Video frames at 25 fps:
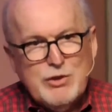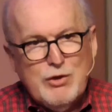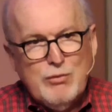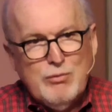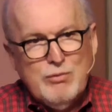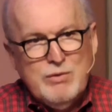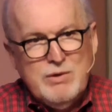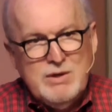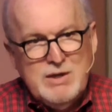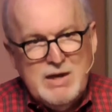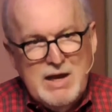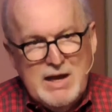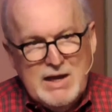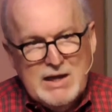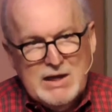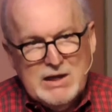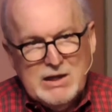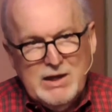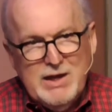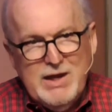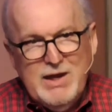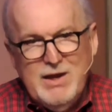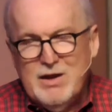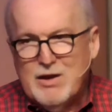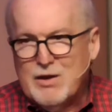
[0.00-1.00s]

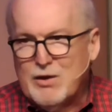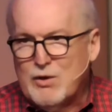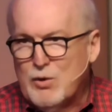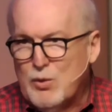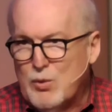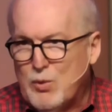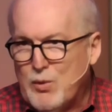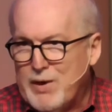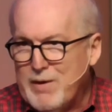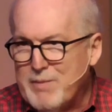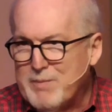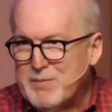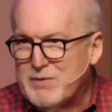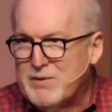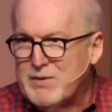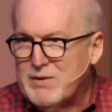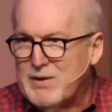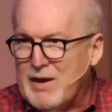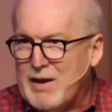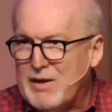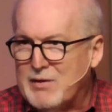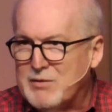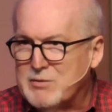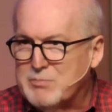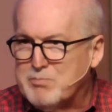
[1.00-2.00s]
uniquely equipped
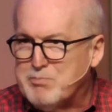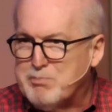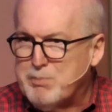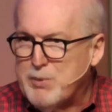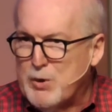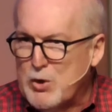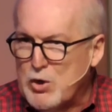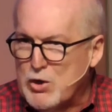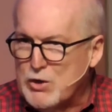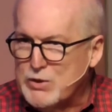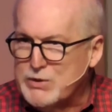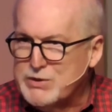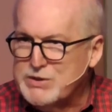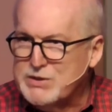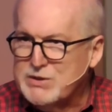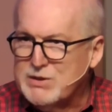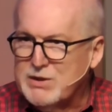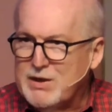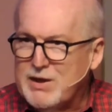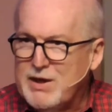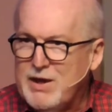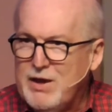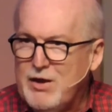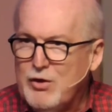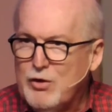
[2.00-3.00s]
and
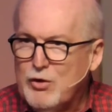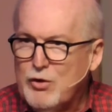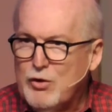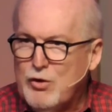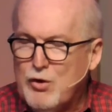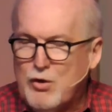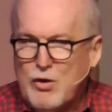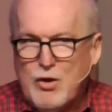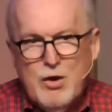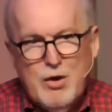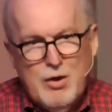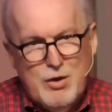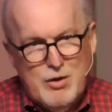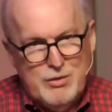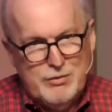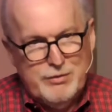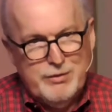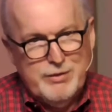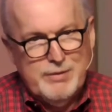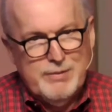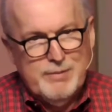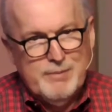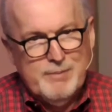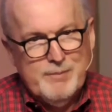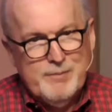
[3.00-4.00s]
personally
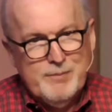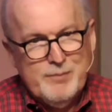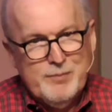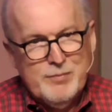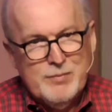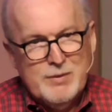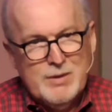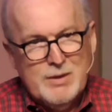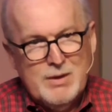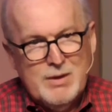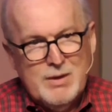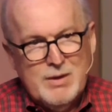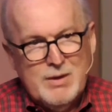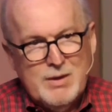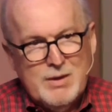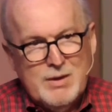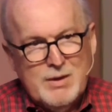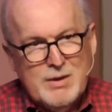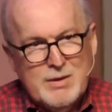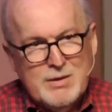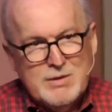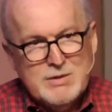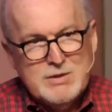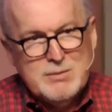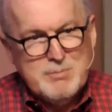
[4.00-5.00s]
called
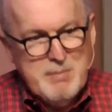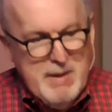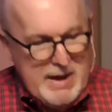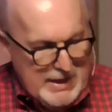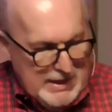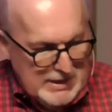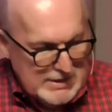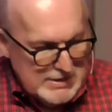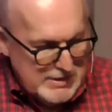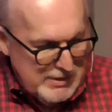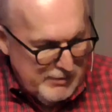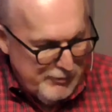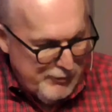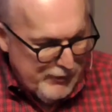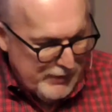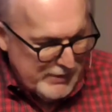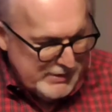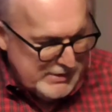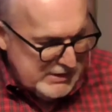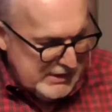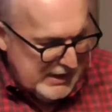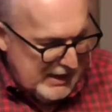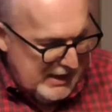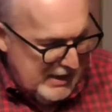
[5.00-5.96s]
to make a difference